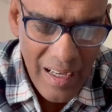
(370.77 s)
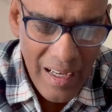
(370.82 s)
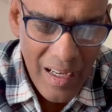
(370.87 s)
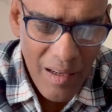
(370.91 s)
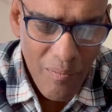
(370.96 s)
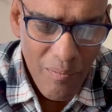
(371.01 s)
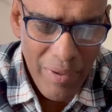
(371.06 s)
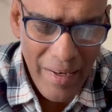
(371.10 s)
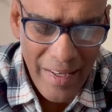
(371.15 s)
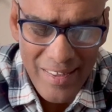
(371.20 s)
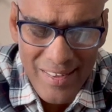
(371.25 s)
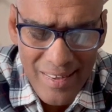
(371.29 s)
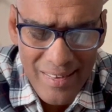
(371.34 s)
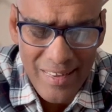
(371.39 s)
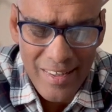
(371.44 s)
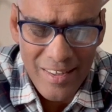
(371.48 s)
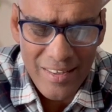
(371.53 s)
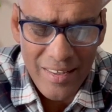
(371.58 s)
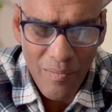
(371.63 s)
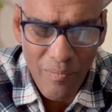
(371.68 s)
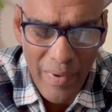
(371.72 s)
Blessed
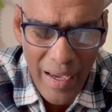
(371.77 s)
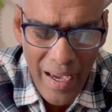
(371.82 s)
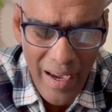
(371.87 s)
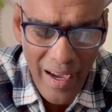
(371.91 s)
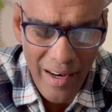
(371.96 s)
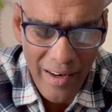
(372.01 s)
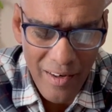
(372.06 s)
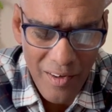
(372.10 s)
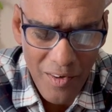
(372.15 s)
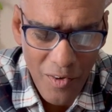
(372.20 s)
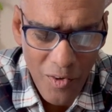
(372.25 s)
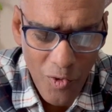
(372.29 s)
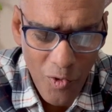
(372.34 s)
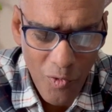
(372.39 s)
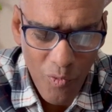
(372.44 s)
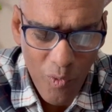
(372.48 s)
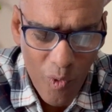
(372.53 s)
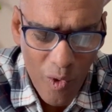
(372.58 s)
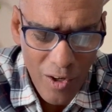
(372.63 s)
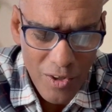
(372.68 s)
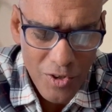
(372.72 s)
is the man who
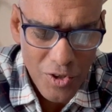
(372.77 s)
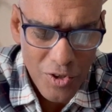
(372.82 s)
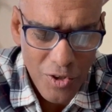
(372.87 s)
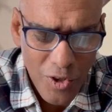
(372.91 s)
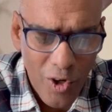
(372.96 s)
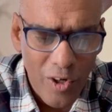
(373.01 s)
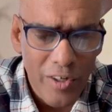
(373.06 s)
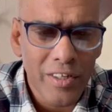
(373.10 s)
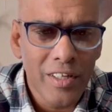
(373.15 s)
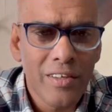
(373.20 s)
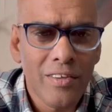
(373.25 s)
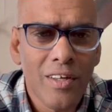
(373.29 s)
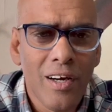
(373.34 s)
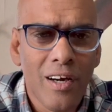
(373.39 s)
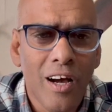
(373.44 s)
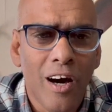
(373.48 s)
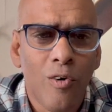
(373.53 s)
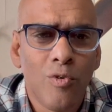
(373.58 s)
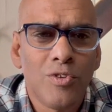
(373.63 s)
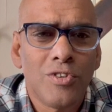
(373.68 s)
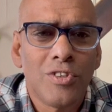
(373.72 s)
walks not in the
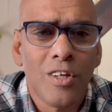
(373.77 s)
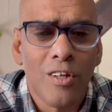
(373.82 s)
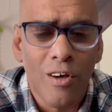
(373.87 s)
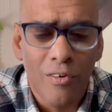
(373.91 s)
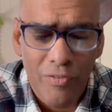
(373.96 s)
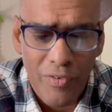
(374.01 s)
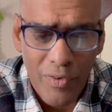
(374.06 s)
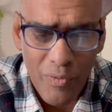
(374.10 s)
counsel of the